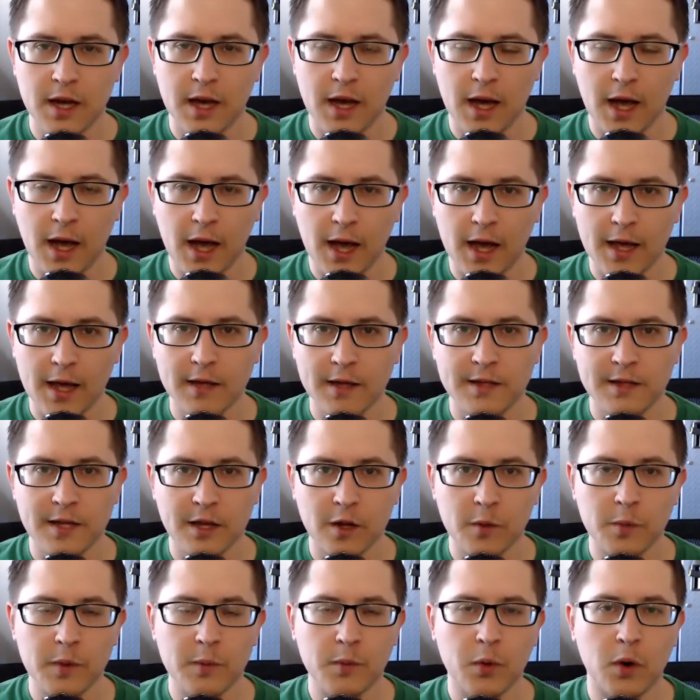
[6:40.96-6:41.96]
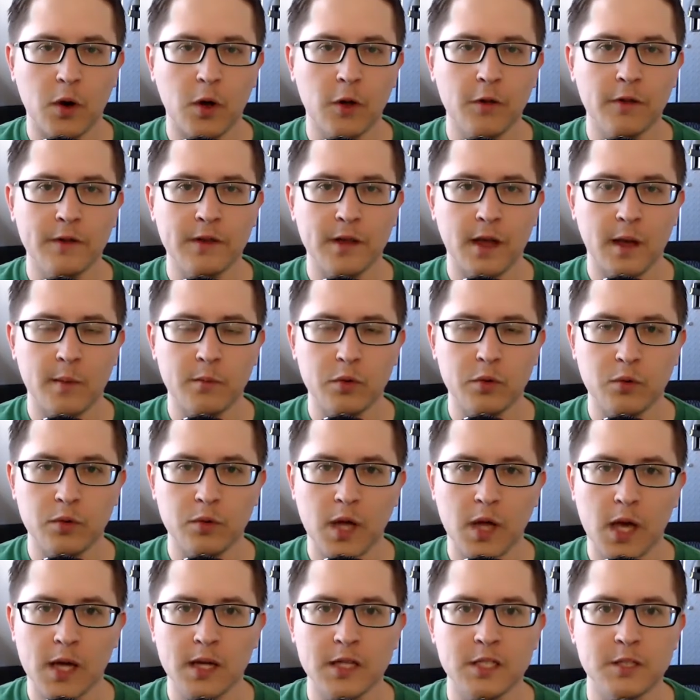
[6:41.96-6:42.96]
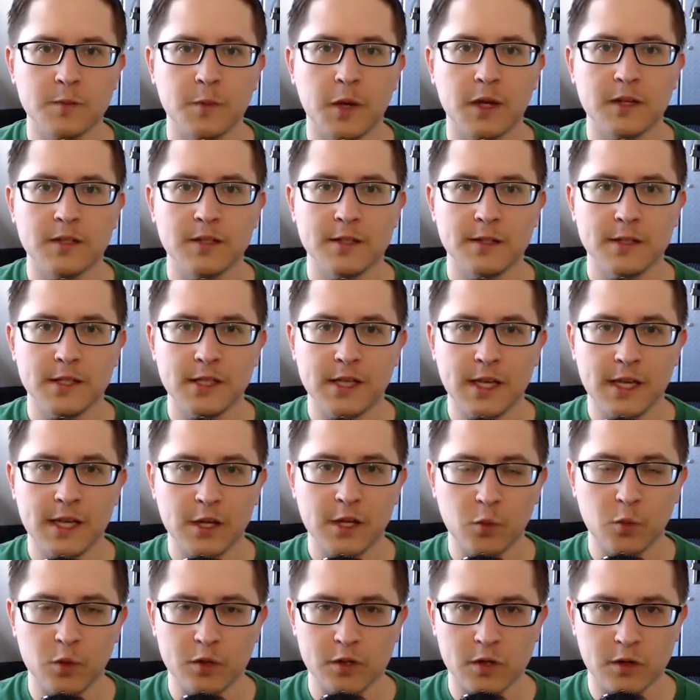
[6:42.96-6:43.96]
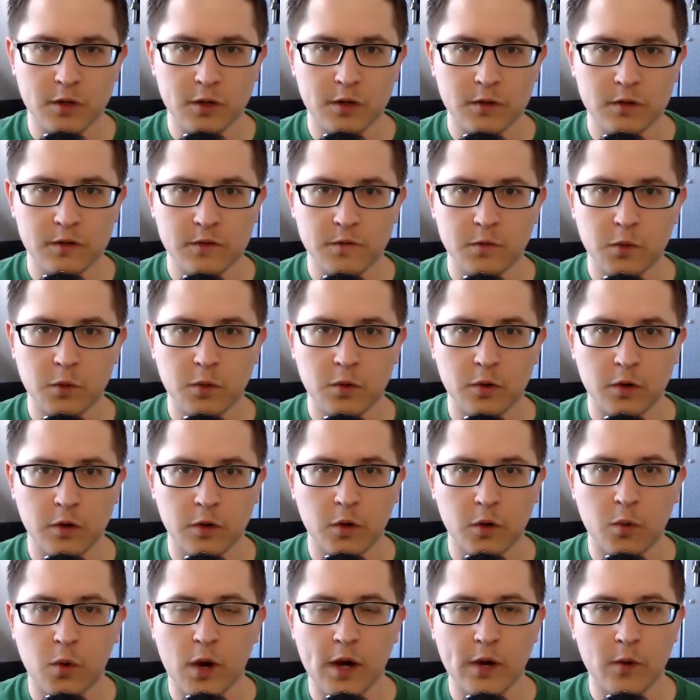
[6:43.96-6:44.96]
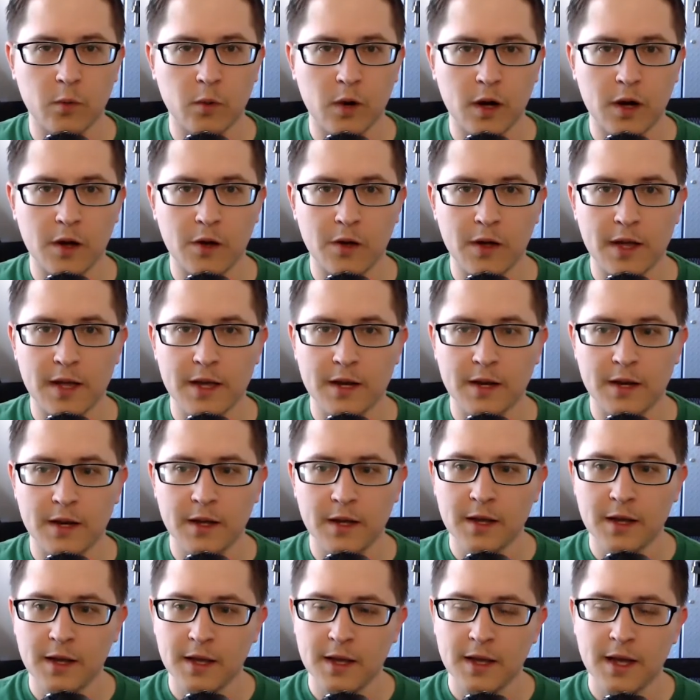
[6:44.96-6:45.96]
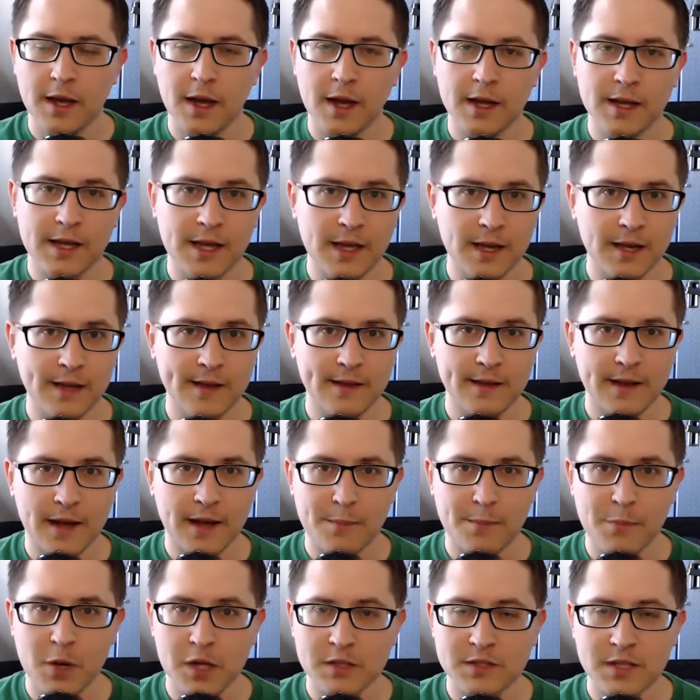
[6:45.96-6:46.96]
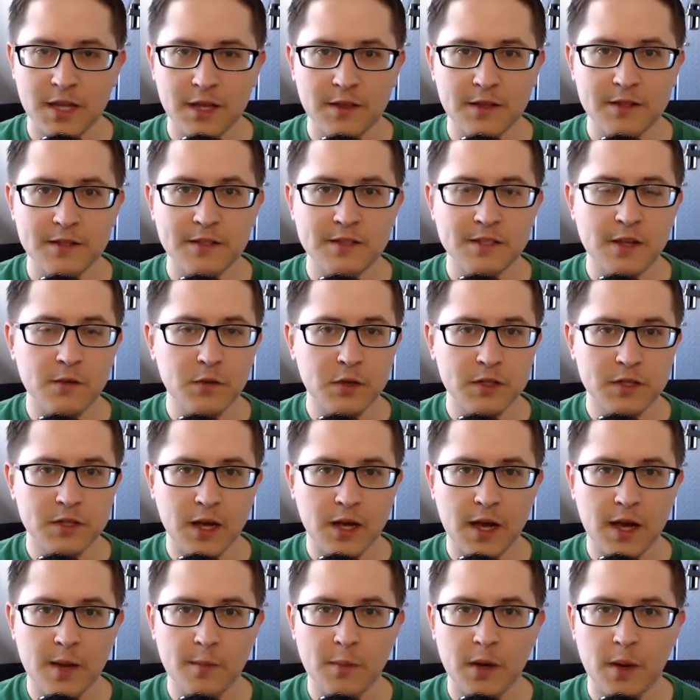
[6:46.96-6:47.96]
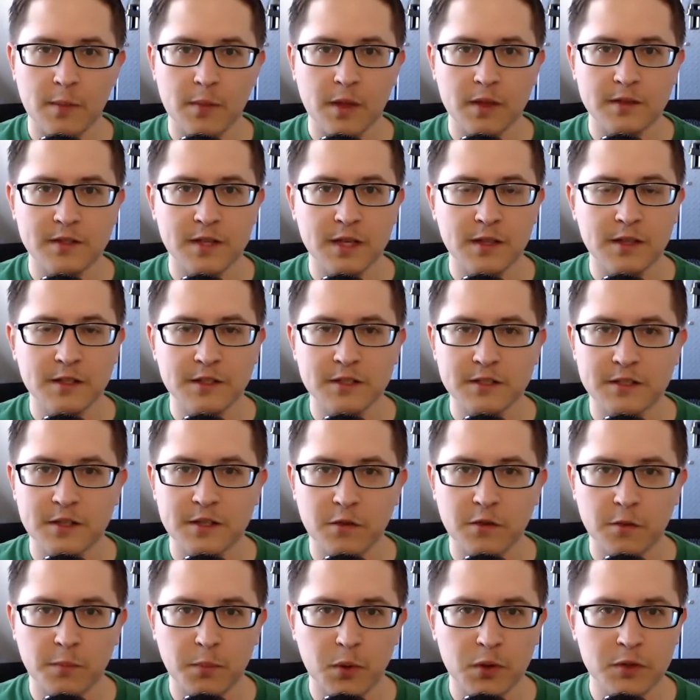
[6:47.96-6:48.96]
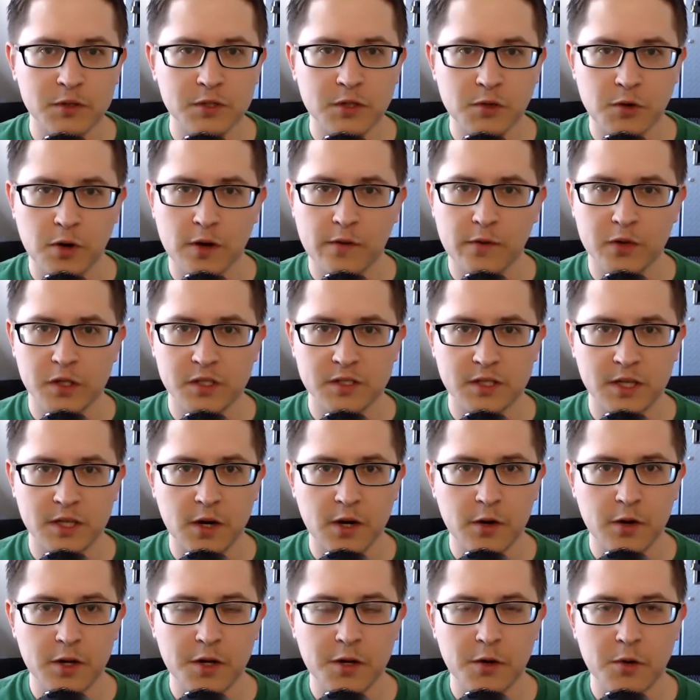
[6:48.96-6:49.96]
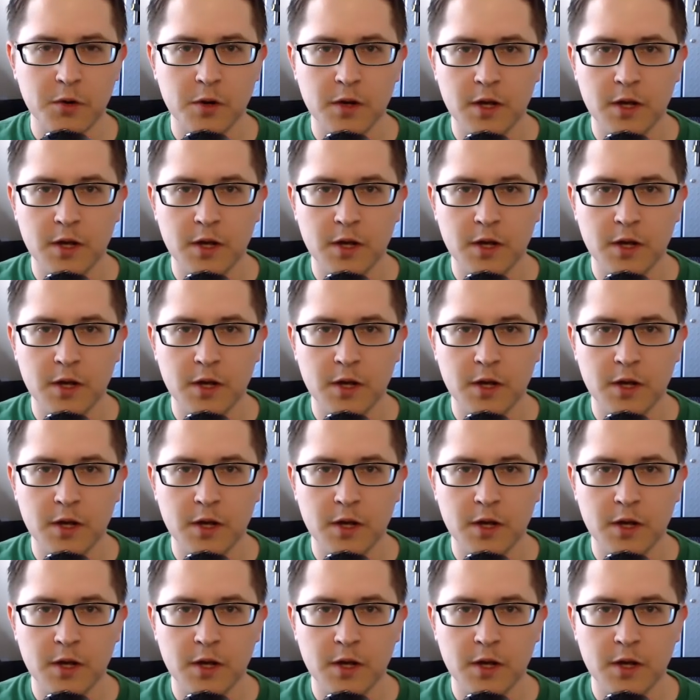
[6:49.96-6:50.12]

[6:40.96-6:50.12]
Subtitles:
I tell people all the time, do not expect to see any returns for quite a while. And again, I'm not saying this is every time. I'm not saying this is every person or every scenario.